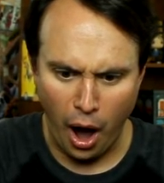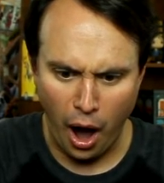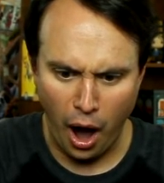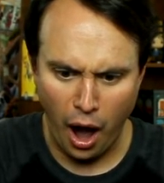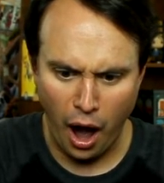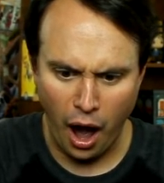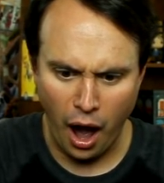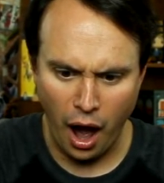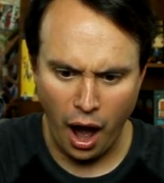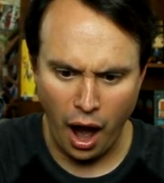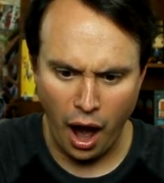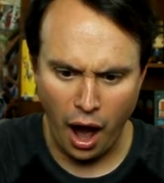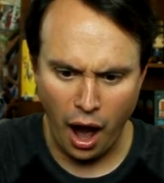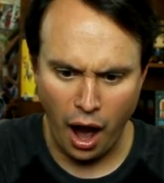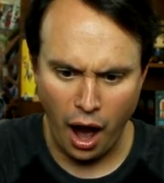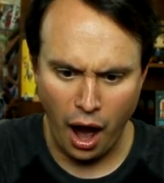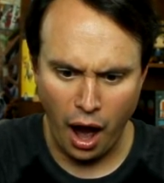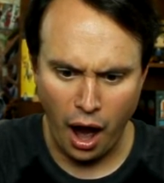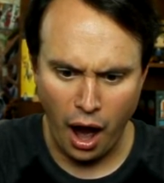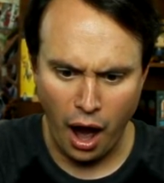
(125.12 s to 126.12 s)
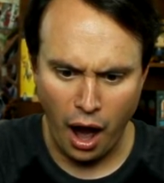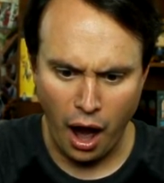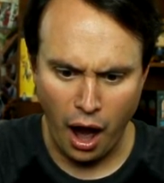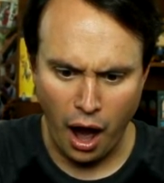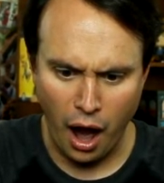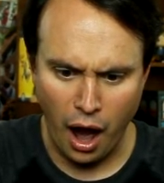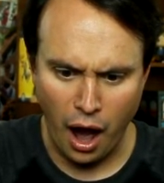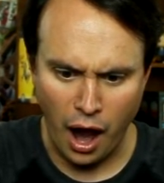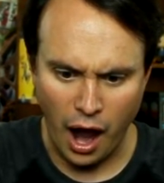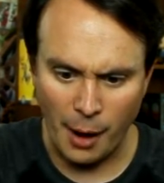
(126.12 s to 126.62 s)
Are you with me?
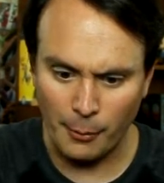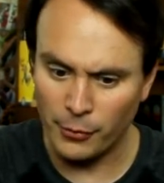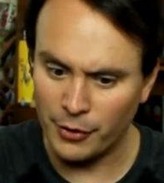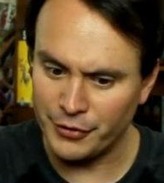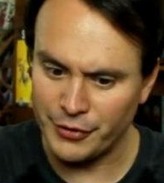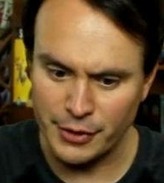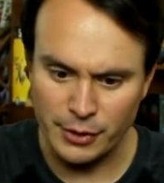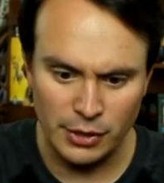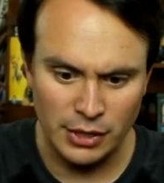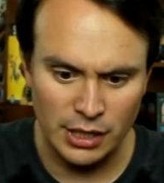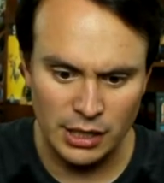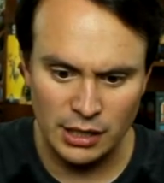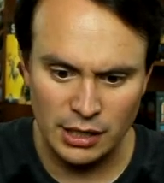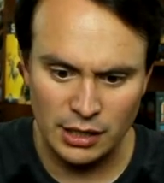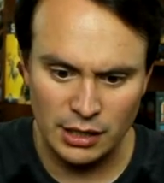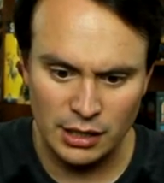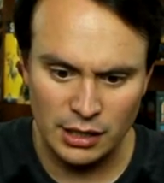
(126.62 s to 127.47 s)
I'm with you.